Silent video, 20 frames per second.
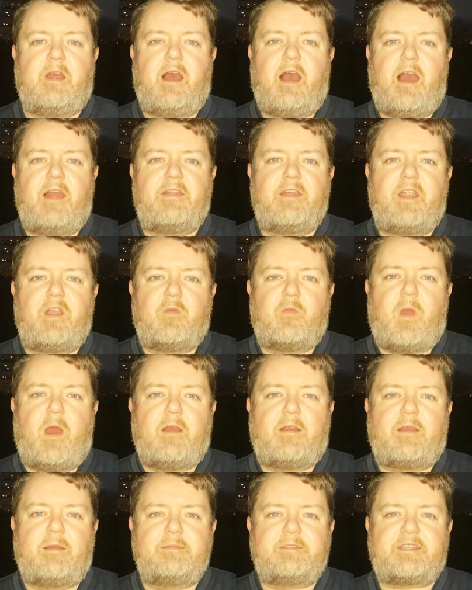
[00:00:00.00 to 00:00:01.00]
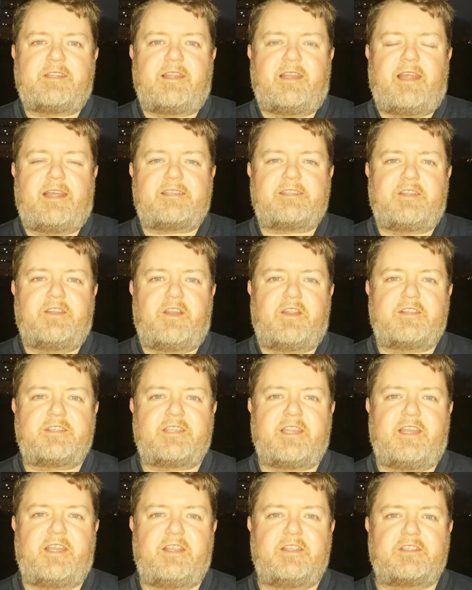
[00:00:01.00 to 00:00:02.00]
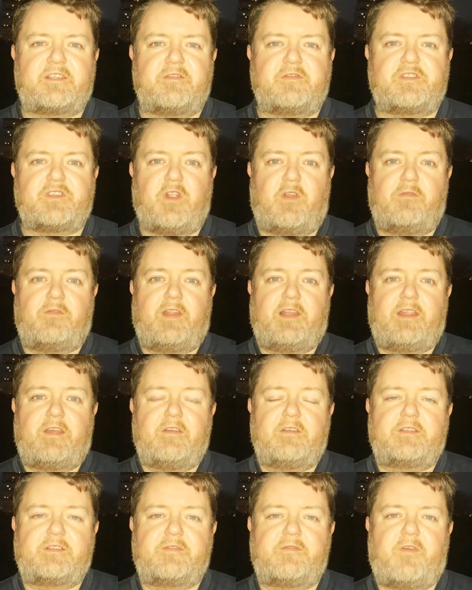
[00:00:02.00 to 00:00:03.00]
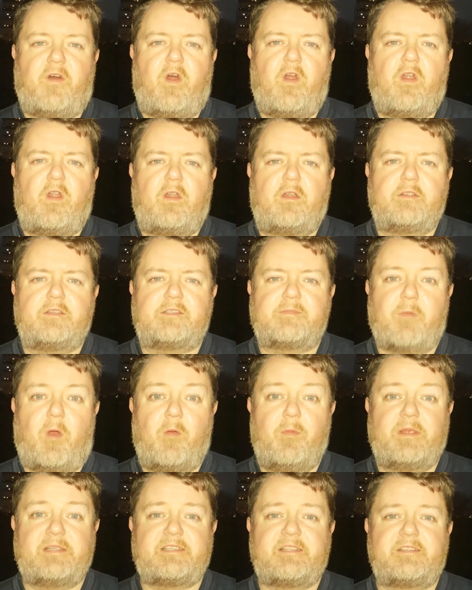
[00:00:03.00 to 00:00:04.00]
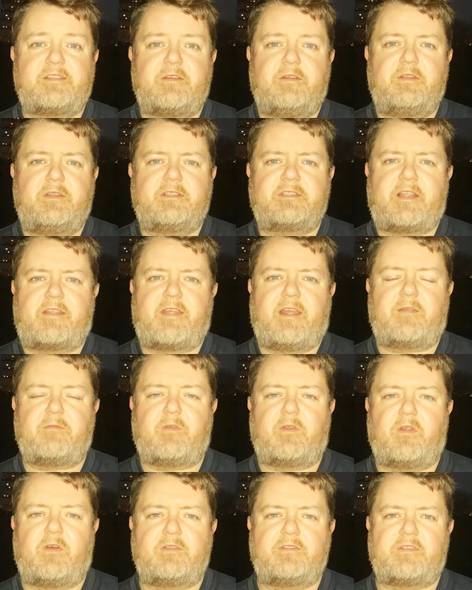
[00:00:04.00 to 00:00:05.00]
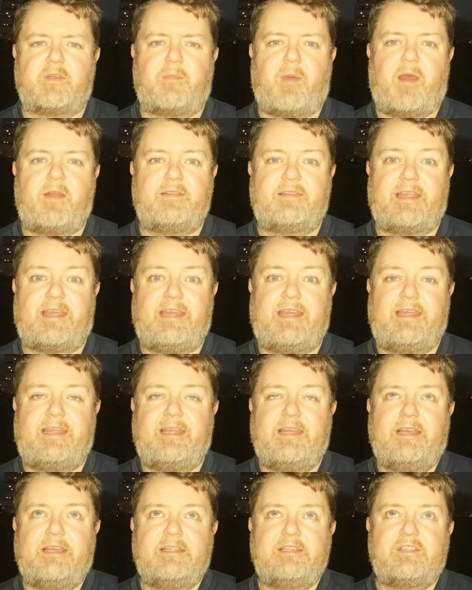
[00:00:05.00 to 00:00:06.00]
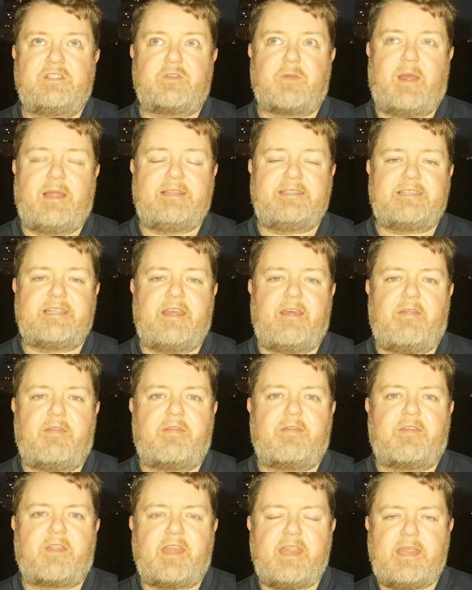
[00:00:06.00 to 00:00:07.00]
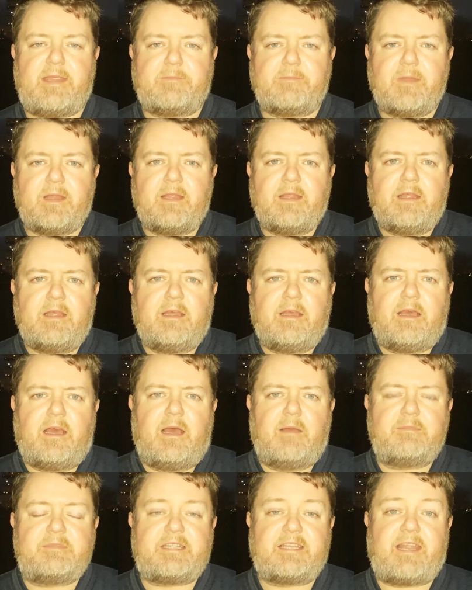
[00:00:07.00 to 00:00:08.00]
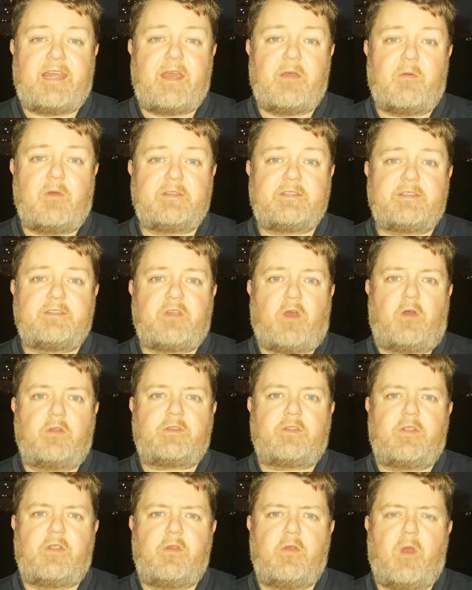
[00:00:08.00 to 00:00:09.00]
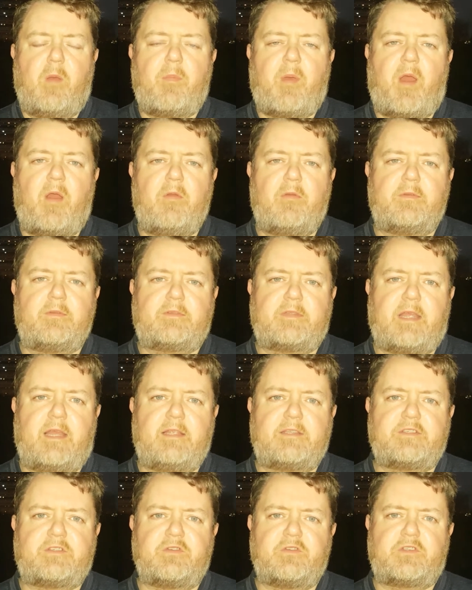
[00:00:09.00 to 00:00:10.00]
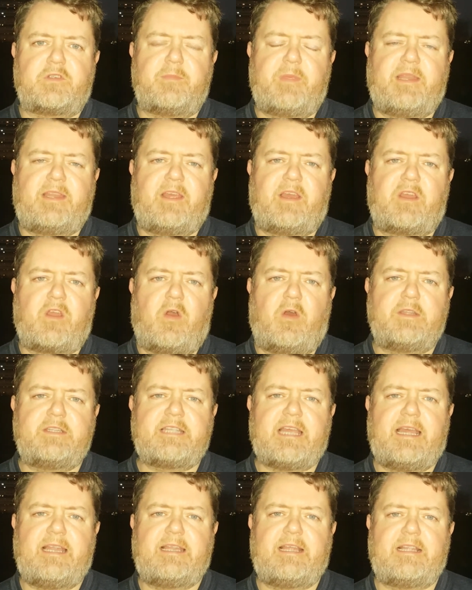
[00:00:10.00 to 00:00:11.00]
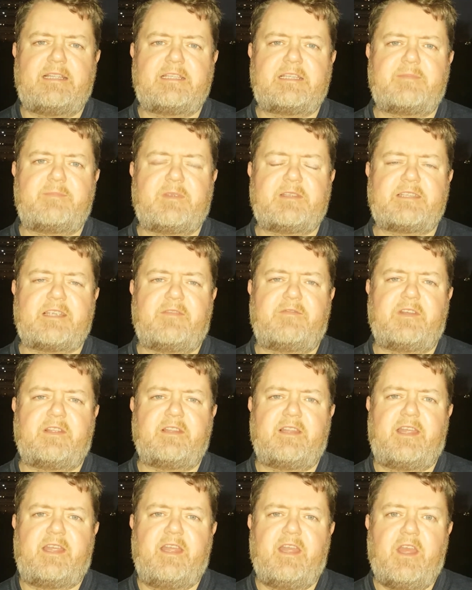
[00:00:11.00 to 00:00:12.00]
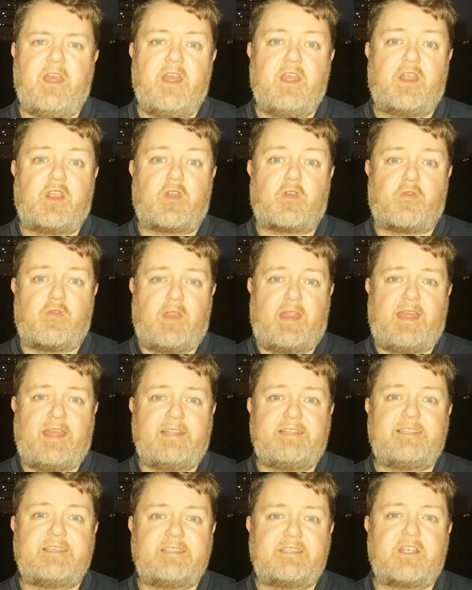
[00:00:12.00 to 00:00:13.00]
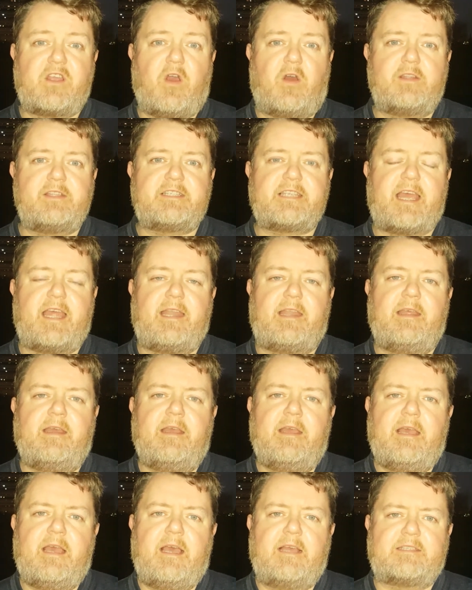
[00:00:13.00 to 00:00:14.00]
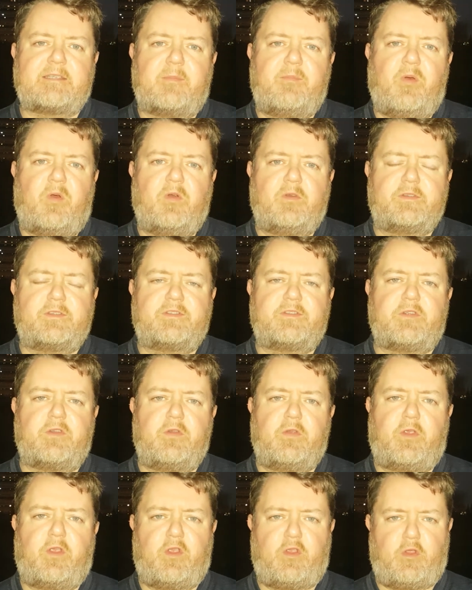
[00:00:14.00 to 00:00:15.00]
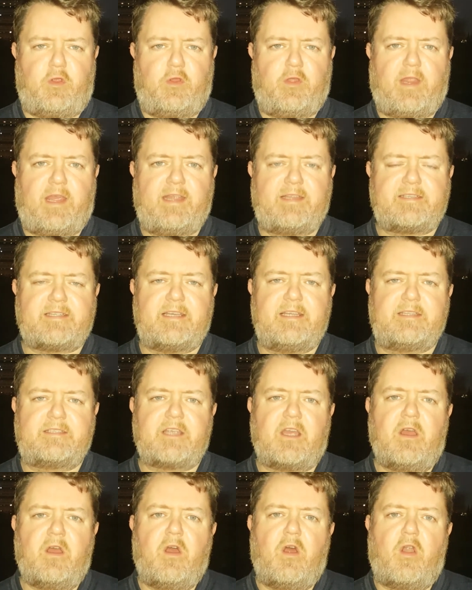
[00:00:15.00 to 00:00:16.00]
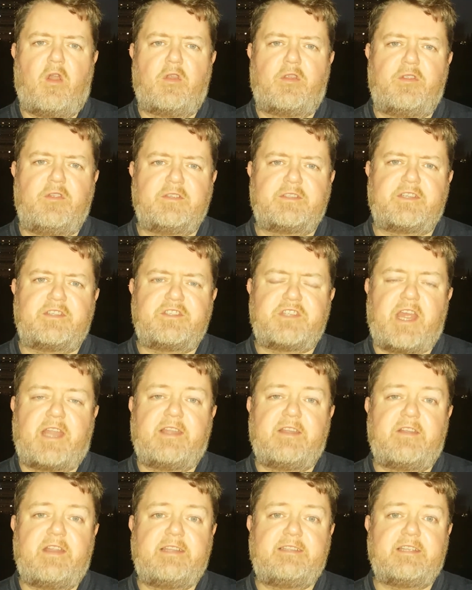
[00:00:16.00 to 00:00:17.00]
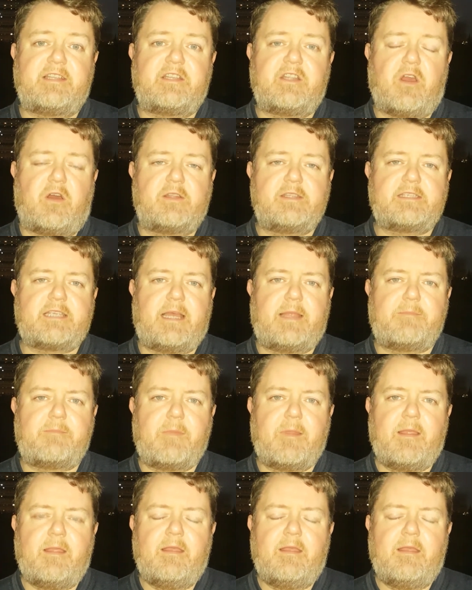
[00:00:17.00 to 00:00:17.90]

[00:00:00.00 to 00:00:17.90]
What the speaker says: Hi there, welcome to the next in our series of short videos for small business owners. I think we're on to about day 23. Today I want to talk to you about social media content, and specifically created content as opposed to curated or user generated content.